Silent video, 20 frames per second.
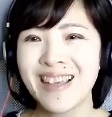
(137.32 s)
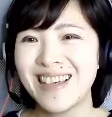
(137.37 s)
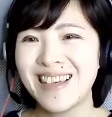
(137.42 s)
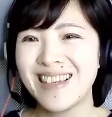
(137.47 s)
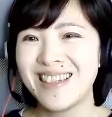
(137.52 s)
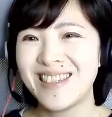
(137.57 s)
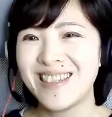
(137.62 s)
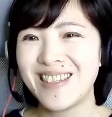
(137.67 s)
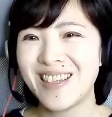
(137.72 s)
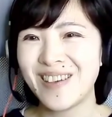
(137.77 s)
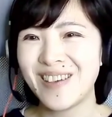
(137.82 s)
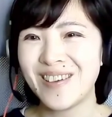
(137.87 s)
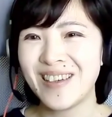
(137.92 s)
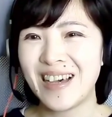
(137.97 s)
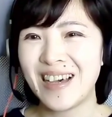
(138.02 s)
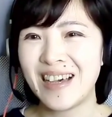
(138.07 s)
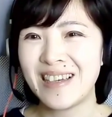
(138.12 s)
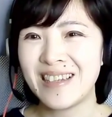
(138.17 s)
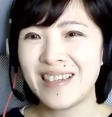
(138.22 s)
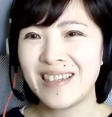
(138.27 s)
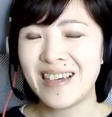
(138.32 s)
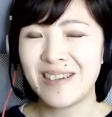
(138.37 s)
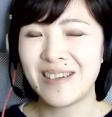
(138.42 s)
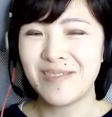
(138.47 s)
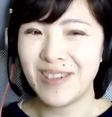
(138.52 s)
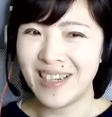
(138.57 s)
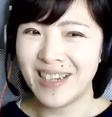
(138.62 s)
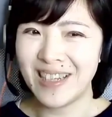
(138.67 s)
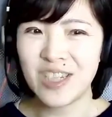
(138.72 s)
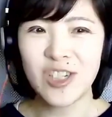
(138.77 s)
So I
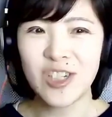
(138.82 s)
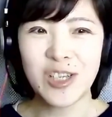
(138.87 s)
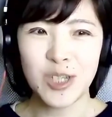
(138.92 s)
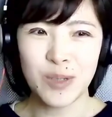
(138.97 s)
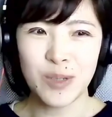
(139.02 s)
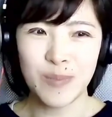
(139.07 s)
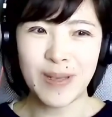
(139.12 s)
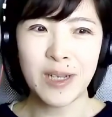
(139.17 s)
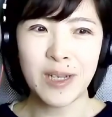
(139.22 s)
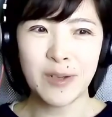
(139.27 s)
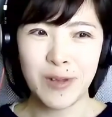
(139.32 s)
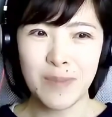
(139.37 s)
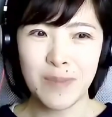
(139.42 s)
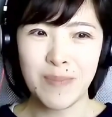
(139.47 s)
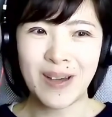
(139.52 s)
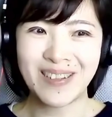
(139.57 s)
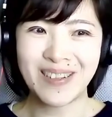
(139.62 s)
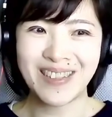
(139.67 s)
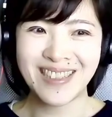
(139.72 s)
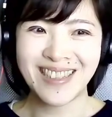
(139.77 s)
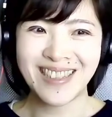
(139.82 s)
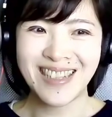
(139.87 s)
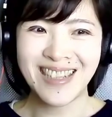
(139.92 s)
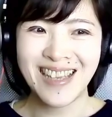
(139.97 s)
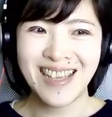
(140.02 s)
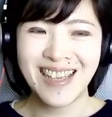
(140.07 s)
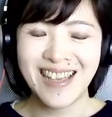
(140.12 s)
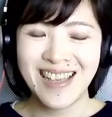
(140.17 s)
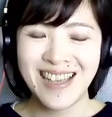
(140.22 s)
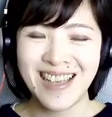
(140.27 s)
really changed my career path.
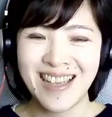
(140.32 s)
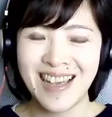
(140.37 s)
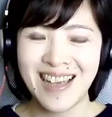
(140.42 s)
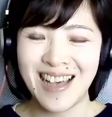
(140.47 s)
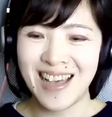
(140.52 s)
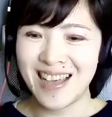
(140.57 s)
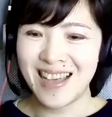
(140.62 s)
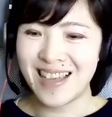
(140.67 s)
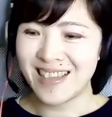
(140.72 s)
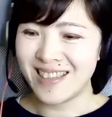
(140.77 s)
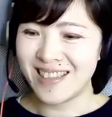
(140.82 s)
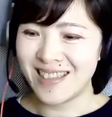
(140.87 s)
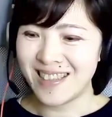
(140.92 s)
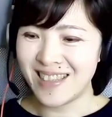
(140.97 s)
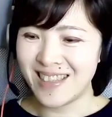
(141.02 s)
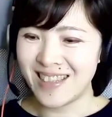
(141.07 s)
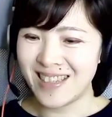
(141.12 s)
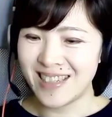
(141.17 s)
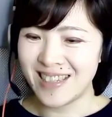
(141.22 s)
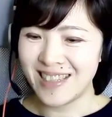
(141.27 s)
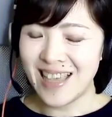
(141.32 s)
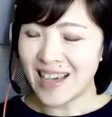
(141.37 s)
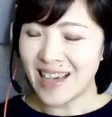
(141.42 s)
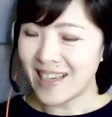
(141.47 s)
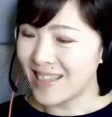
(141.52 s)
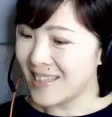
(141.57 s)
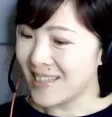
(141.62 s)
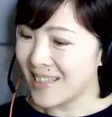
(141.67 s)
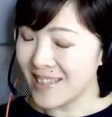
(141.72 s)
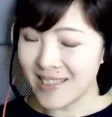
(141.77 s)
And yeah,
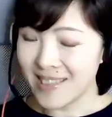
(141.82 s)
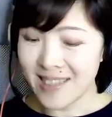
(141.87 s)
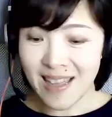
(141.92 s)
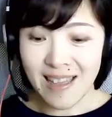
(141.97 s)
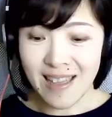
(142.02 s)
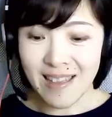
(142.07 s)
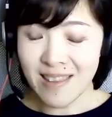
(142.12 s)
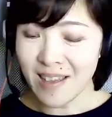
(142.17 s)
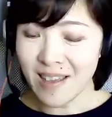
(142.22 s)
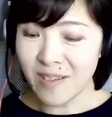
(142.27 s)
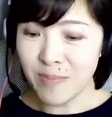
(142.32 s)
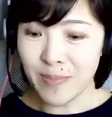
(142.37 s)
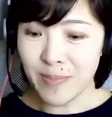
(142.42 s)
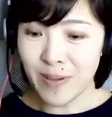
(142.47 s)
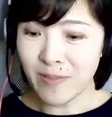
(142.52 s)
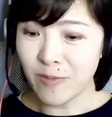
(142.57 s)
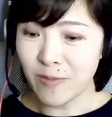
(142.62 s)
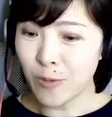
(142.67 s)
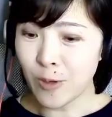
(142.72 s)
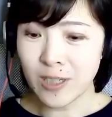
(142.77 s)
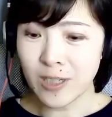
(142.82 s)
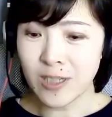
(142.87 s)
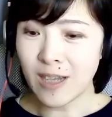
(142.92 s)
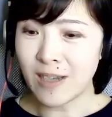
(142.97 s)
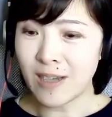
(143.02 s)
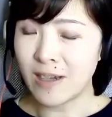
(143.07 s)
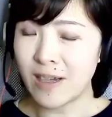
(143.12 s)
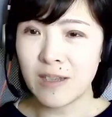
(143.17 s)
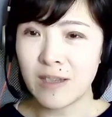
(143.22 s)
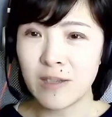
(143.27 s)
since then, I've worked
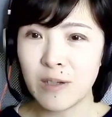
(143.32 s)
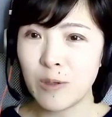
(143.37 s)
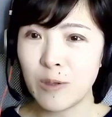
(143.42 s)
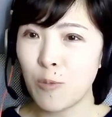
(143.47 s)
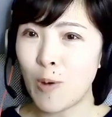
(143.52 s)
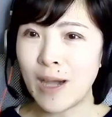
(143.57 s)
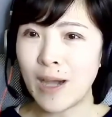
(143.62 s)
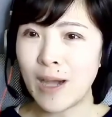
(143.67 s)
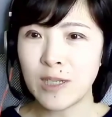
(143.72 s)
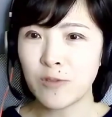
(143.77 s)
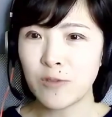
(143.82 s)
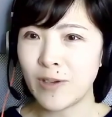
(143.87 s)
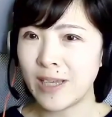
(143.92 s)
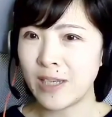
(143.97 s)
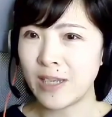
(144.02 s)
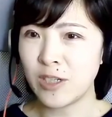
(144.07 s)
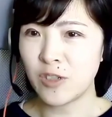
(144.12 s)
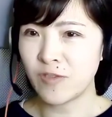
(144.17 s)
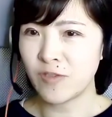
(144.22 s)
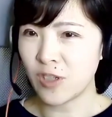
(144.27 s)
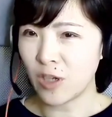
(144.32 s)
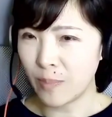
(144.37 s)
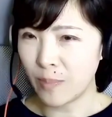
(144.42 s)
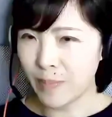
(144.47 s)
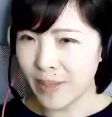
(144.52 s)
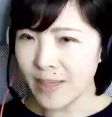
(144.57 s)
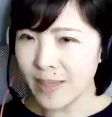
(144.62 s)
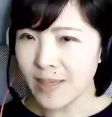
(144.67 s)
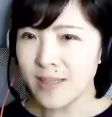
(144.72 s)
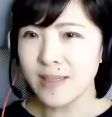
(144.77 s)
on a wide range of
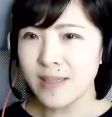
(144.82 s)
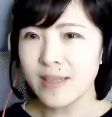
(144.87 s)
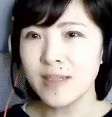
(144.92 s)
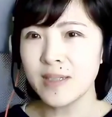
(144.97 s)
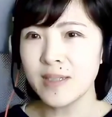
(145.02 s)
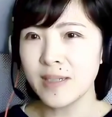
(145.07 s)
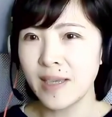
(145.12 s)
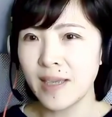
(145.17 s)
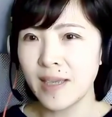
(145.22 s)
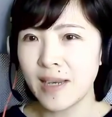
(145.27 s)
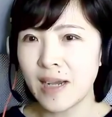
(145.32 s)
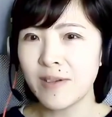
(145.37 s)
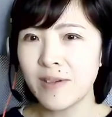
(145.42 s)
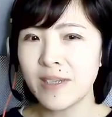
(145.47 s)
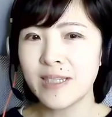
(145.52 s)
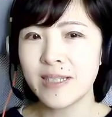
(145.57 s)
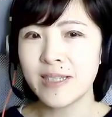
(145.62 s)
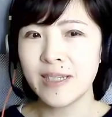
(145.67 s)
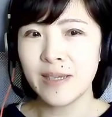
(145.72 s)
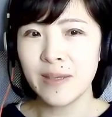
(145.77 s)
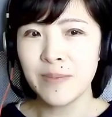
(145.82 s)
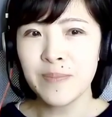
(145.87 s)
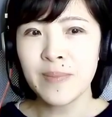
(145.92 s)
topics in circularity,